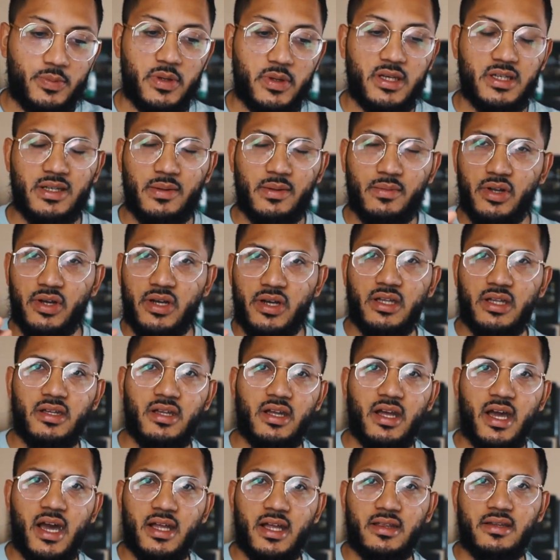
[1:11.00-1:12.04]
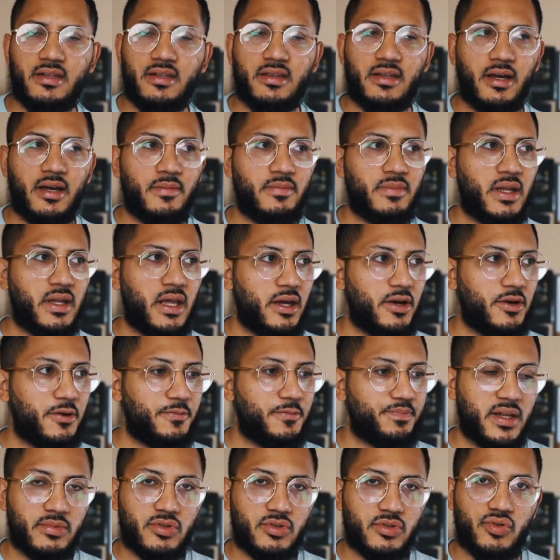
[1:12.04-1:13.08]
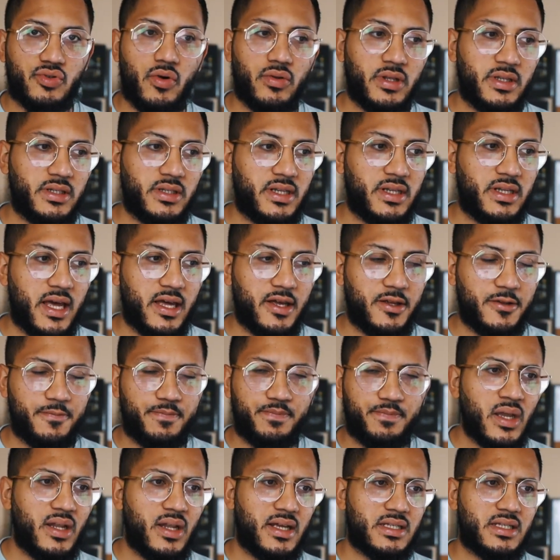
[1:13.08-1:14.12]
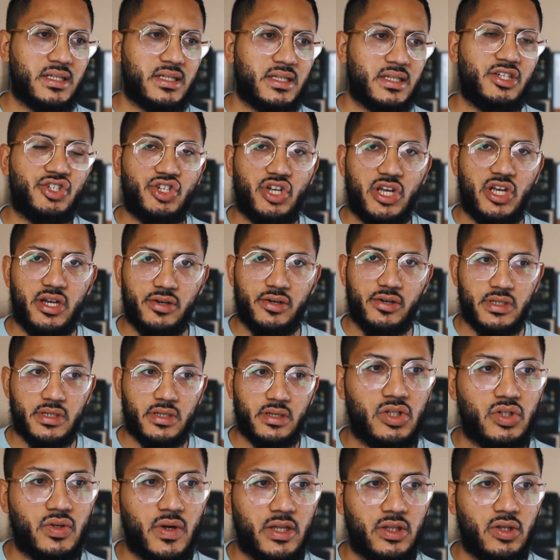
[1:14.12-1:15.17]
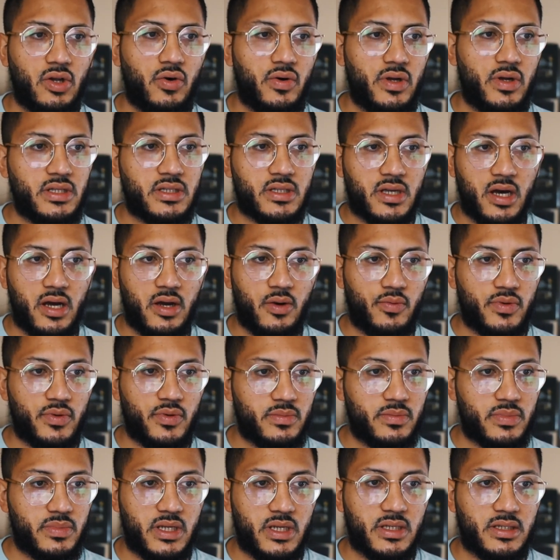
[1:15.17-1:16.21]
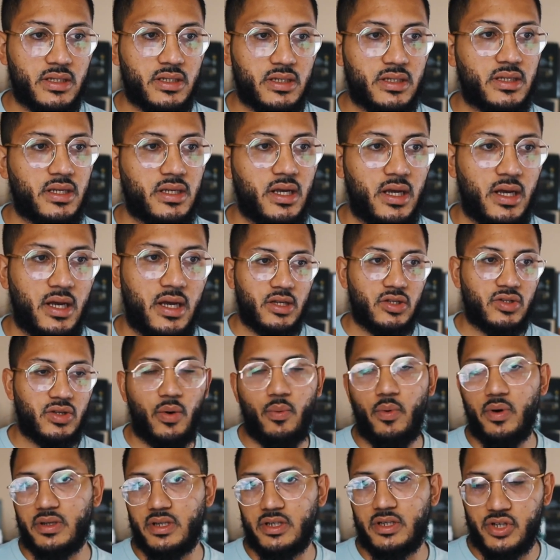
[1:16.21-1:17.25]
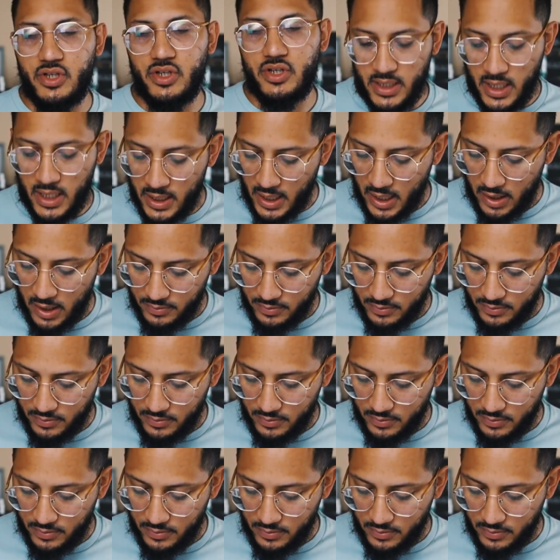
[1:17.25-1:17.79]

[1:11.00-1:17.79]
because I'm looking at the thumbnail and I'm scrolling down and I see shears, so I know he's cutting with some scissors, so I wanted to check that